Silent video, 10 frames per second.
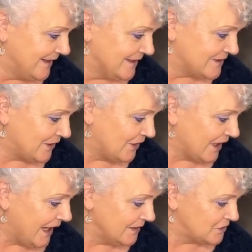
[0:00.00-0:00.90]
So
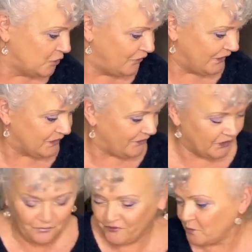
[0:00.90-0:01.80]
again,
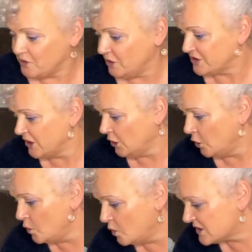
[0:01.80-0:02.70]
£2.50 from St
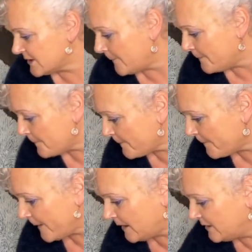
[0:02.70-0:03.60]
Luke's.
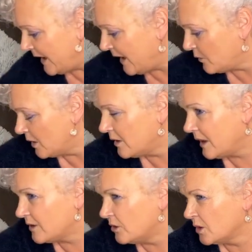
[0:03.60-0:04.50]
Now,
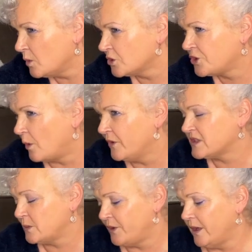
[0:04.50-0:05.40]
I don't know what shop
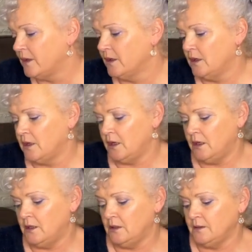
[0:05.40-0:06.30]
this were in,
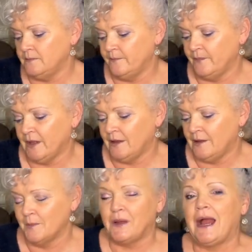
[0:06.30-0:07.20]

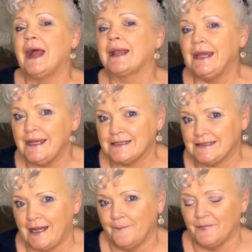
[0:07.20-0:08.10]
but our
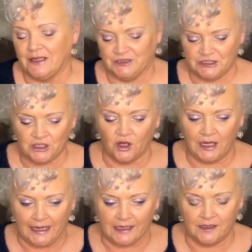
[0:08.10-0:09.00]
Katie, she's got
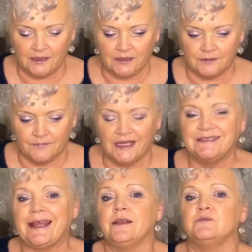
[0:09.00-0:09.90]
like a
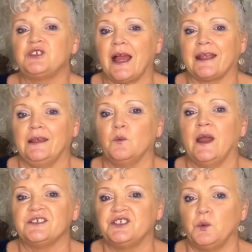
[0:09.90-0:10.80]
denim jacket
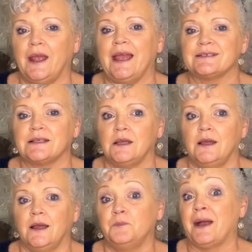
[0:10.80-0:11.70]
where she wears
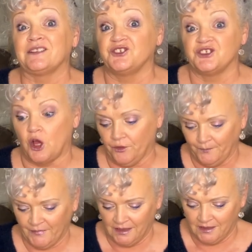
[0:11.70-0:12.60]
badges on.
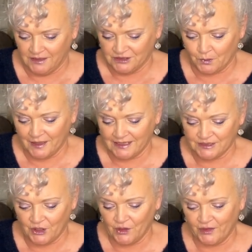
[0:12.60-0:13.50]
So when I
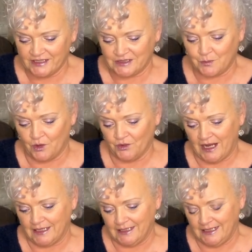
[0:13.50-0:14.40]
saw this one,
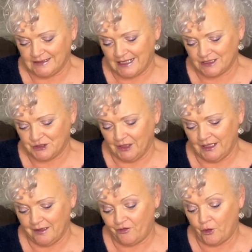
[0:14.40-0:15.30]
and it is
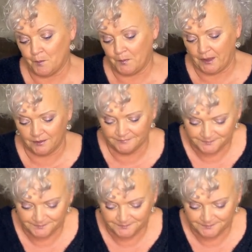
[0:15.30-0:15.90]
actually Thumper